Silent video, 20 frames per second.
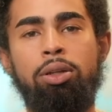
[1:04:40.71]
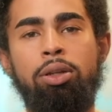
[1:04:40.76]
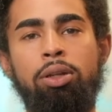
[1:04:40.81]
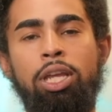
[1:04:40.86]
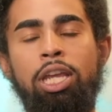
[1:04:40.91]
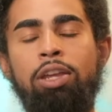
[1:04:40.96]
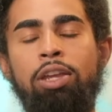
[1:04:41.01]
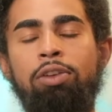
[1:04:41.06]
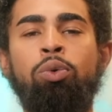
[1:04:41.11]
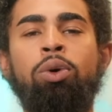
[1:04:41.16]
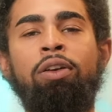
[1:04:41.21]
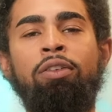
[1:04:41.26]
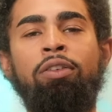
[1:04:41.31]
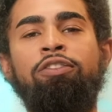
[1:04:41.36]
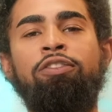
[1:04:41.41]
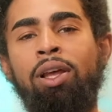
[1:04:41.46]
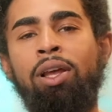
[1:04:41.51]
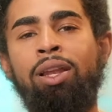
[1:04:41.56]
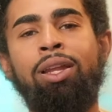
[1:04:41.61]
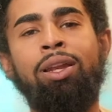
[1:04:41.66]
Even when I'm
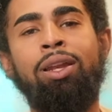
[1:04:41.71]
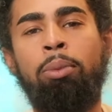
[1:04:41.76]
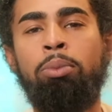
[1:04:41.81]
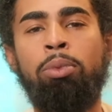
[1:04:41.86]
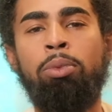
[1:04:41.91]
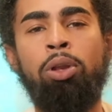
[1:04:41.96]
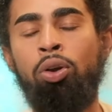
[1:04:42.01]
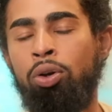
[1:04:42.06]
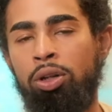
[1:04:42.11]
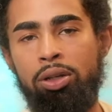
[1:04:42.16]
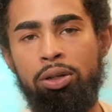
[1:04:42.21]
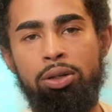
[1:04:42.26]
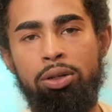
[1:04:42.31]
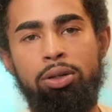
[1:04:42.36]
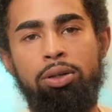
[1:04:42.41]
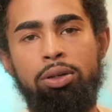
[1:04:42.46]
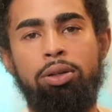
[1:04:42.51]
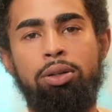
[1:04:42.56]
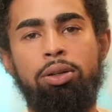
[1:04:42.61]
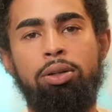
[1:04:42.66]
failing, I'm learning.
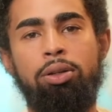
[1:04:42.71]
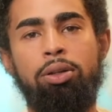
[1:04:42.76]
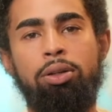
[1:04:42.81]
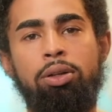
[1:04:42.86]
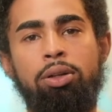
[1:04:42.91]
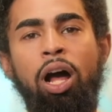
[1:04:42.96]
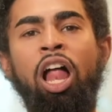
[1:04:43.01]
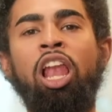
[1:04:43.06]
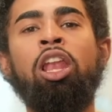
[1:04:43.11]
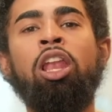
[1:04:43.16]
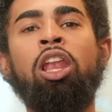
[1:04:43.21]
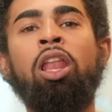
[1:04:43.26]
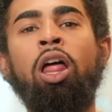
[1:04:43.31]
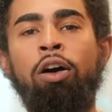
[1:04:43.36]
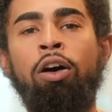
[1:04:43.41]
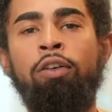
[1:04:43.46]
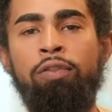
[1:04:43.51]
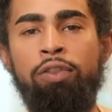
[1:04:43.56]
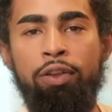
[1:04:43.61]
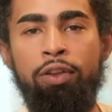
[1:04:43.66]
I
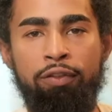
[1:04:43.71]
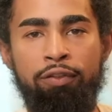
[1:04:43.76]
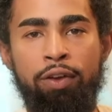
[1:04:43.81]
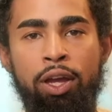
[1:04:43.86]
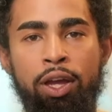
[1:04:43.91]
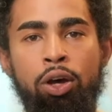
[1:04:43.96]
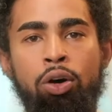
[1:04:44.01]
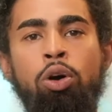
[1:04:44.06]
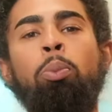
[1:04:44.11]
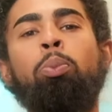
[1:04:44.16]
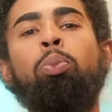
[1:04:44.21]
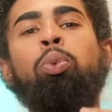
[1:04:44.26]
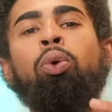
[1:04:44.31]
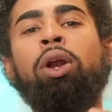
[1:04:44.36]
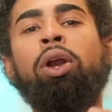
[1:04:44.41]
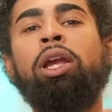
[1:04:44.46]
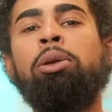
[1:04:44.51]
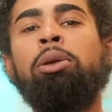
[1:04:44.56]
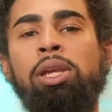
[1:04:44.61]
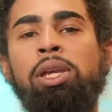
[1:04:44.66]
love the fail.
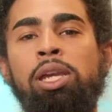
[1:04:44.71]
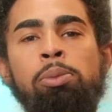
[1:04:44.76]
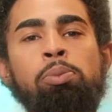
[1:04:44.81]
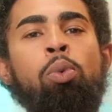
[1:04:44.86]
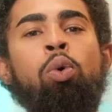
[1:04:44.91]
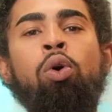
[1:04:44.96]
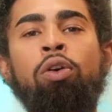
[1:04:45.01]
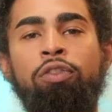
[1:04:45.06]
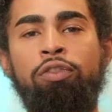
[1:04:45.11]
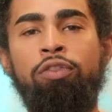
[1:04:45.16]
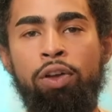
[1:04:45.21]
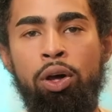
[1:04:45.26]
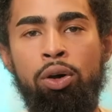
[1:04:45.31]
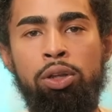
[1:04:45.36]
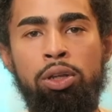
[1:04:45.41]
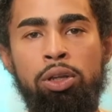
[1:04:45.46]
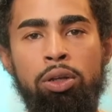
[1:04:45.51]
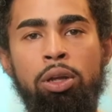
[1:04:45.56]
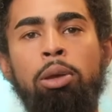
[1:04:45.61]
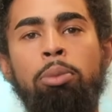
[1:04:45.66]
Bring me more
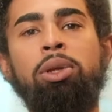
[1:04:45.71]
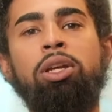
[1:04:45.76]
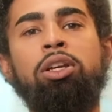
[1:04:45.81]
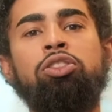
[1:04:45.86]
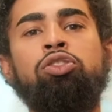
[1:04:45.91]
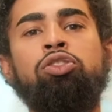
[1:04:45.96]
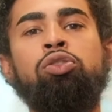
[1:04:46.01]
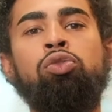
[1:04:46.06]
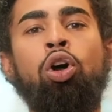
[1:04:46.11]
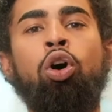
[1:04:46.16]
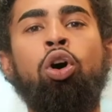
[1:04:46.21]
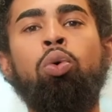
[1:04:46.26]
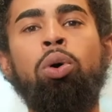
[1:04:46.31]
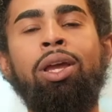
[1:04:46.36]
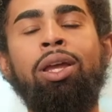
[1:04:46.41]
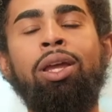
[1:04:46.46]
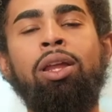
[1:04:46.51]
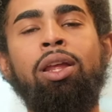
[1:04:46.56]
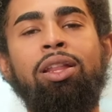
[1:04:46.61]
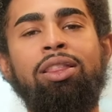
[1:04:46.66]
failure because you know
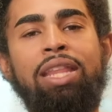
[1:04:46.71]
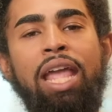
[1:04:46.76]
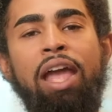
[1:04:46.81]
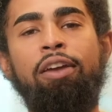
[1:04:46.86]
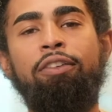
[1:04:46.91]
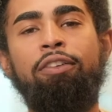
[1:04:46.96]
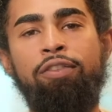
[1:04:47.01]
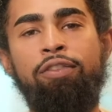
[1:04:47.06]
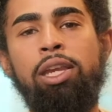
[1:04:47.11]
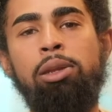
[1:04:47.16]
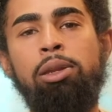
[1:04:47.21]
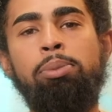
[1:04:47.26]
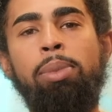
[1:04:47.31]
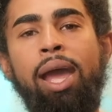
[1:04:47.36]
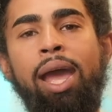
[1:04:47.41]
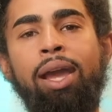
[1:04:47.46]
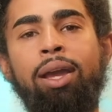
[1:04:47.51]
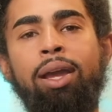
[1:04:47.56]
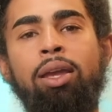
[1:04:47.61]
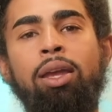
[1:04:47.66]
what? That
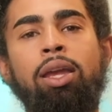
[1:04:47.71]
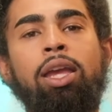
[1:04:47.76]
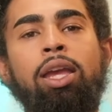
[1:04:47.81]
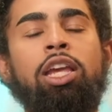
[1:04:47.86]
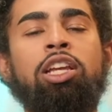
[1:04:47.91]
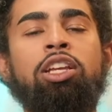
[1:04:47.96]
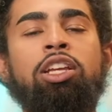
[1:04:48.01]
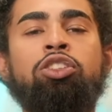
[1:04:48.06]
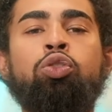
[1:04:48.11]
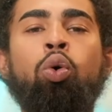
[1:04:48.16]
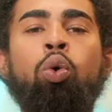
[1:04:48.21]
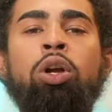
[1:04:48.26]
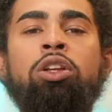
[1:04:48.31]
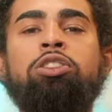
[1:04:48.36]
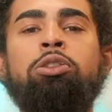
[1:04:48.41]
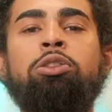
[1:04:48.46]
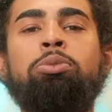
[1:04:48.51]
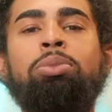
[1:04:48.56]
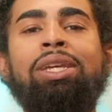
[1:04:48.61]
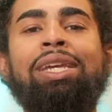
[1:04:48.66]
feedback is going
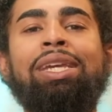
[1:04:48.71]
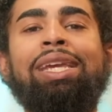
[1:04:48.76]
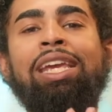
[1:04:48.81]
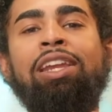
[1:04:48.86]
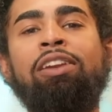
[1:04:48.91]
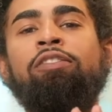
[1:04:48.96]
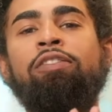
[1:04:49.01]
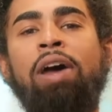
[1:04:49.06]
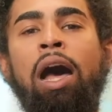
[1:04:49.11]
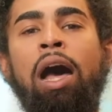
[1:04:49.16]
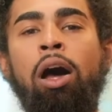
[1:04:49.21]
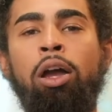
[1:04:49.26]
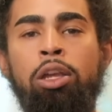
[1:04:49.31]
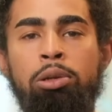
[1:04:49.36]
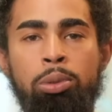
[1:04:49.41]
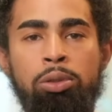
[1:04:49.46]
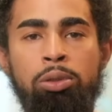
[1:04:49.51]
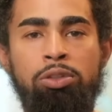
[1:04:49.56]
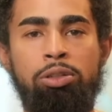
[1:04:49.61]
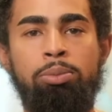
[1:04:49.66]
to be
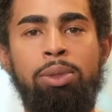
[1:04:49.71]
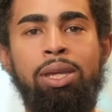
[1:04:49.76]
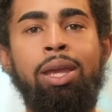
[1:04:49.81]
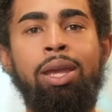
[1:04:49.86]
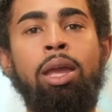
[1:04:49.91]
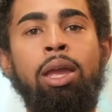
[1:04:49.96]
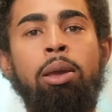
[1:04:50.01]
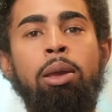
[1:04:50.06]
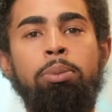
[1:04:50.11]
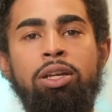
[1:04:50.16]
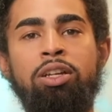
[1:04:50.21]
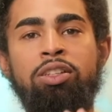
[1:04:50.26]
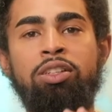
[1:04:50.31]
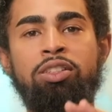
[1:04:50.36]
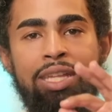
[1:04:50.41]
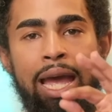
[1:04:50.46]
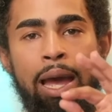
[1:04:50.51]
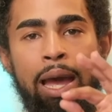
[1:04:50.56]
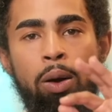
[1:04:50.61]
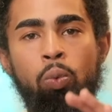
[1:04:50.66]
invaluable to me because
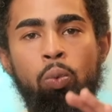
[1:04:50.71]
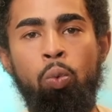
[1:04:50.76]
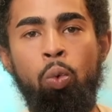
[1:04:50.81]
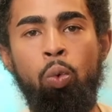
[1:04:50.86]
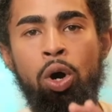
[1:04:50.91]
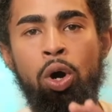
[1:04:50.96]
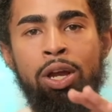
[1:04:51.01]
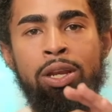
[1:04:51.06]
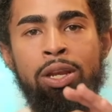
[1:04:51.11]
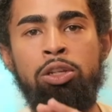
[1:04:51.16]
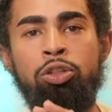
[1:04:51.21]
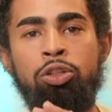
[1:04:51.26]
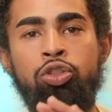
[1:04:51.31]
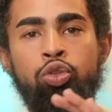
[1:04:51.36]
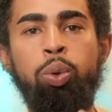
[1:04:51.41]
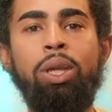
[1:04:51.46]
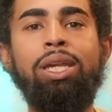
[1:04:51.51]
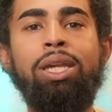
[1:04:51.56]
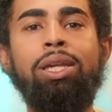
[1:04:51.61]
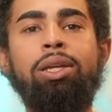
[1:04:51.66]
that one
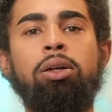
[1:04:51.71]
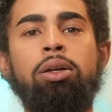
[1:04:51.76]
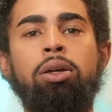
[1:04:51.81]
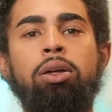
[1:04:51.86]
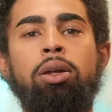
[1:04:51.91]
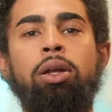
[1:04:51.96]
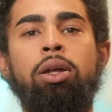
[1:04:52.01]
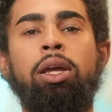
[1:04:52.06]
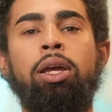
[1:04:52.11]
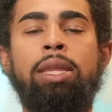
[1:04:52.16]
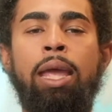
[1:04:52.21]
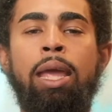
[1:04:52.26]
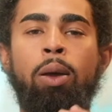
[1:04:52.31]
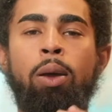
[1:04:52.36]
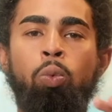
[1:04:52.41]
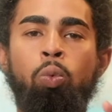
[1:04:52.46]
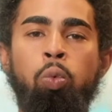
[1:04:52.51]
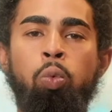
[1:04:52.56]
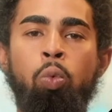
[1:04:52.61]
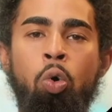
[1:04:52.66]
tweak, that
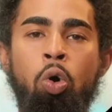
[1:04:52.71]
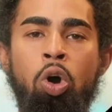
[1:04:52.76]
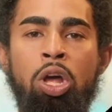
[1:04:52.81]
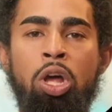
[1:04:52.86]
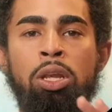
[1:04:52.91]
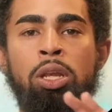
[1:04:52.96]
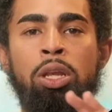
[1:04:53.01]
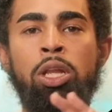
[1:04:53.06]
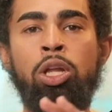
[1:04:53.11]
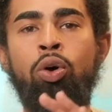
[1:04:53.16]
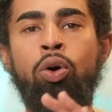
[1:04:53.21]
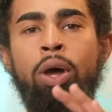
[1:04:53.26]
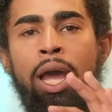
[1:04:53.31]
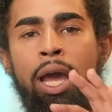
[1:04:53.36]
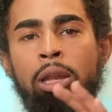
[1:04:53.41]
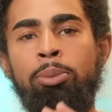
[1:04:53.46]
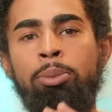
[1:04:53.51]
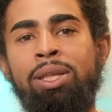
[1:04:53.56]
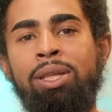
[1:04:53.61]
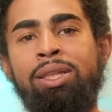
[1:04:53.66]
one little
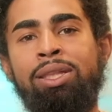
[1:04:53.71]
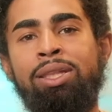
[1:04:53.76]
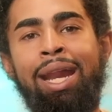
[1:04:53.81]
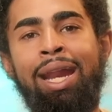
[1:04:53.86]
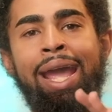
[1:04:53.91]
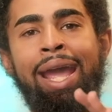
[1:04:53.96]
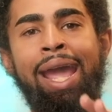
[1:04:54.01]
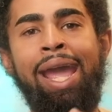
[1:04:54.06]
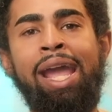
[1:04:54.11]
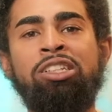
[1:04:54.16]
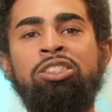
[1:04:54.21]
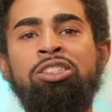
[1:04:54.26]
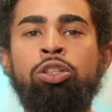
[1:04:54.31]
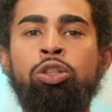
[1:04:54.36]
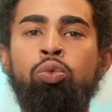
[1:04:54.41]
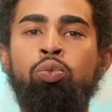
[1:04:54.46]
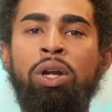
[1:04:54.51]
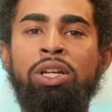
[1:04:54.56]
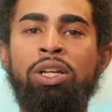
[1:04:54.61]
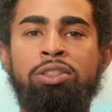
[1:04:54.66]
element that I add to the
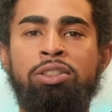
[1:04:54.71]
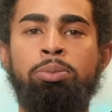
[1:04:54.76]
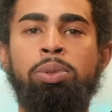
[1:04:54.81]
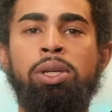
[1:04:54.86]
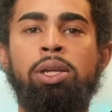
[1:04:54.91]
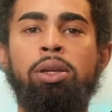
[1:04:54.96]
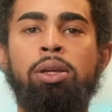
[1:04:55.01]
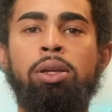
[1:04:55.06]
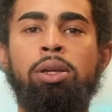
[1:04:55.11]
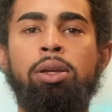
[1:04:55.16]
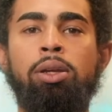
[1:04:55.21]
recipe